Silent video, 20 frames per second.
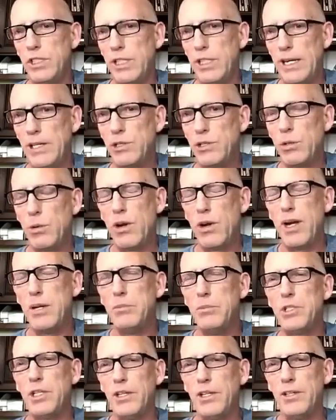Sex
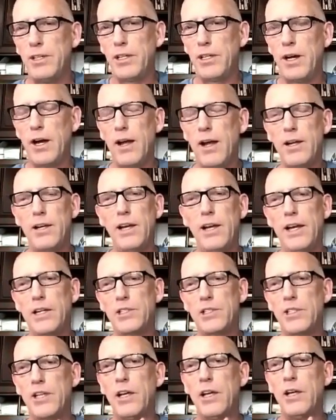crimes in the
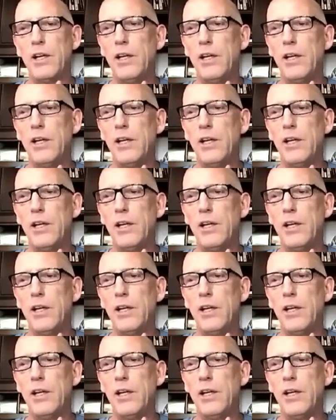context